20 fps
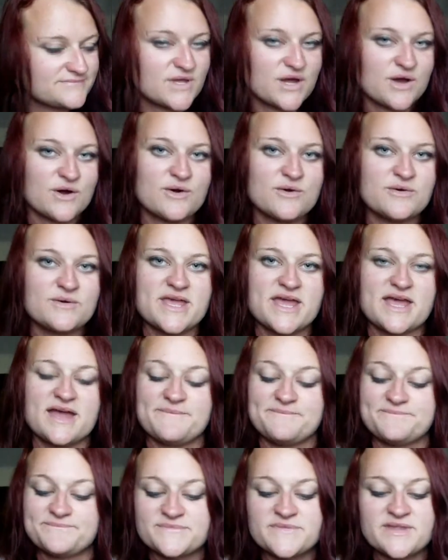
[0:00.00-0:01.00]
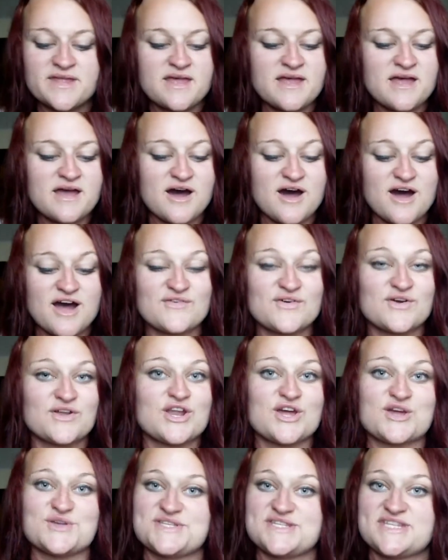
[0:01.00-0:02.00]
Oh yeah, I've got
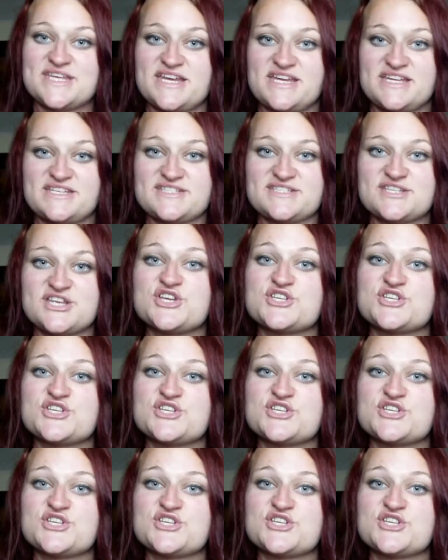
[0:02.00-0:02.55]
loads of these,